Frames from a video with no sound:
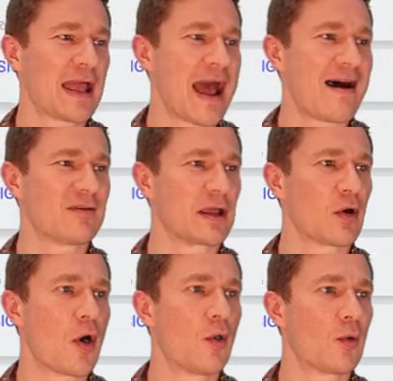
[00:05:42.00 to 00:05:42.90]
having
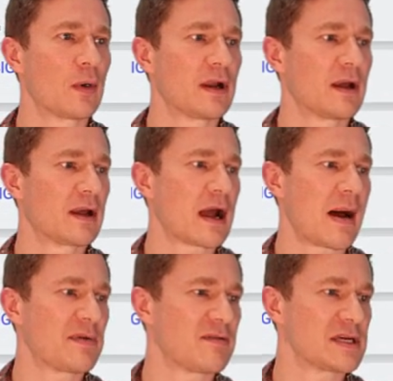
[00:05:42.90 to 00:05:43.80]
your own
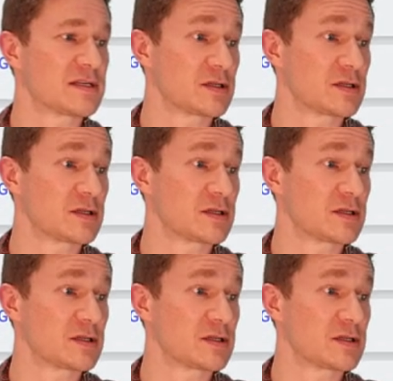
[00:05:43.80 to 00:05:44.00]
copy of this.